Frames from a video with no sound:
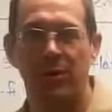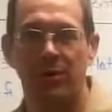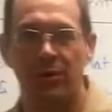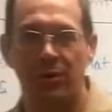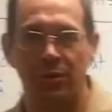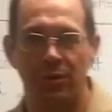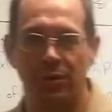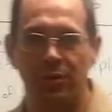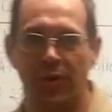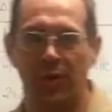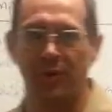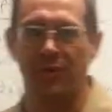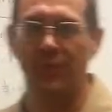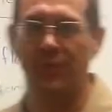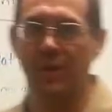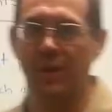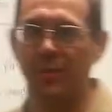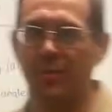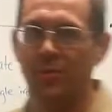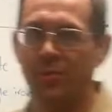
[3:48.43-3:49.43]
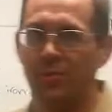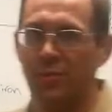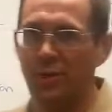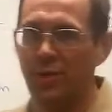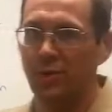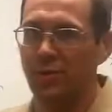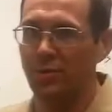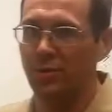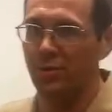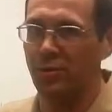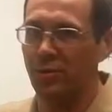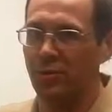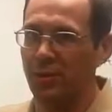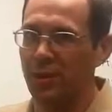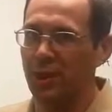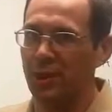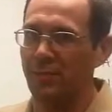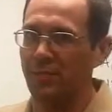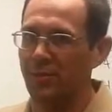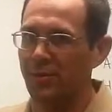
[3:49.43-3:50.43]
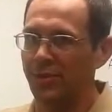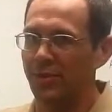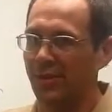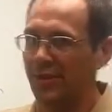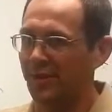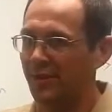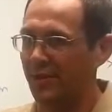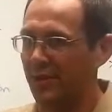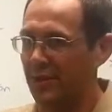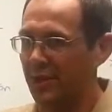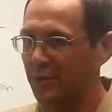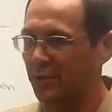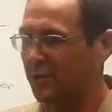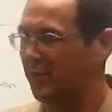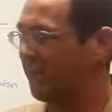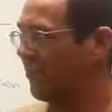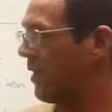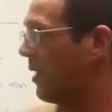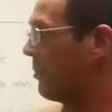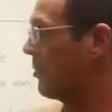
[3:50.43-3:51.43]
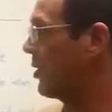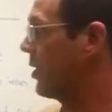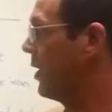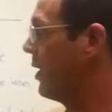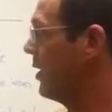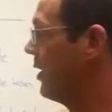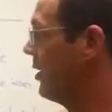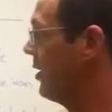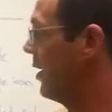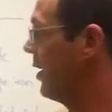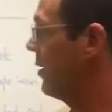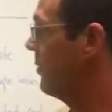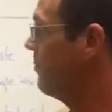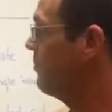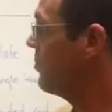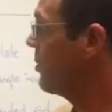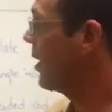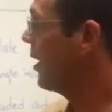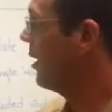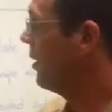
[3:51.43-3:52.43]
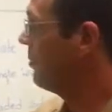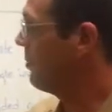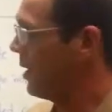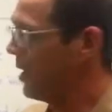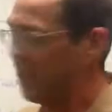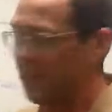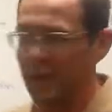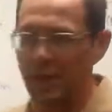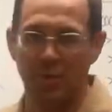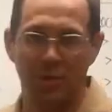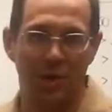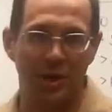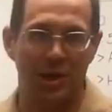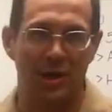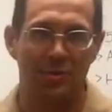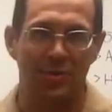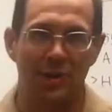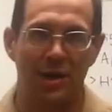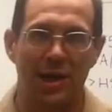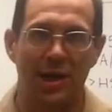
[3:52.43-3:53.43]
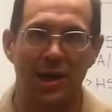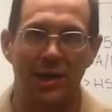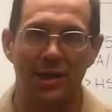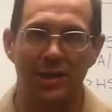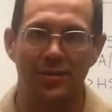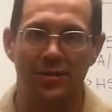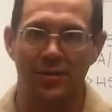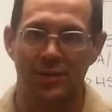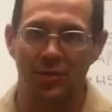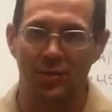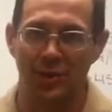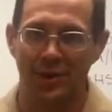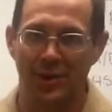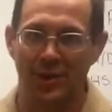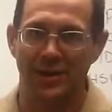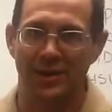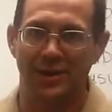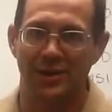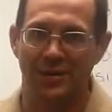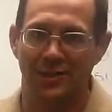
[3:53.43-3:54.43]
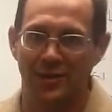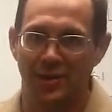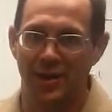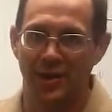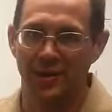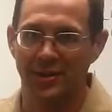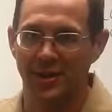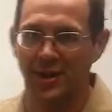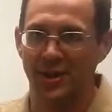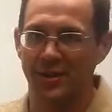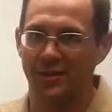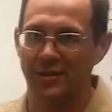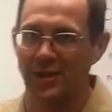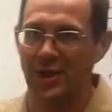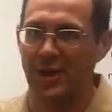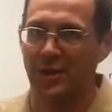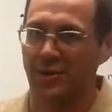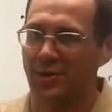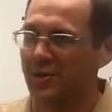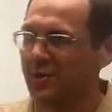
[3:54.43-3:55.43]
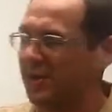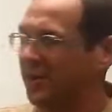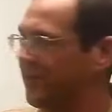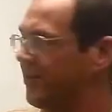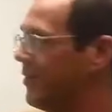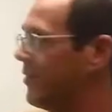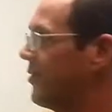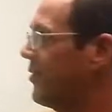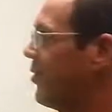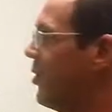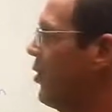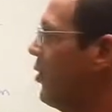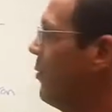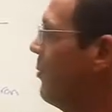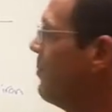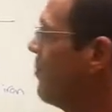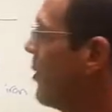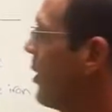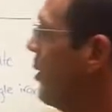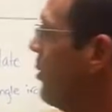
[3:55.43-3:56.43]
need to address and demonstrate through the test stand that we fabricated, and mainly I want to cover the highlights of what that test stand does and how it does it. So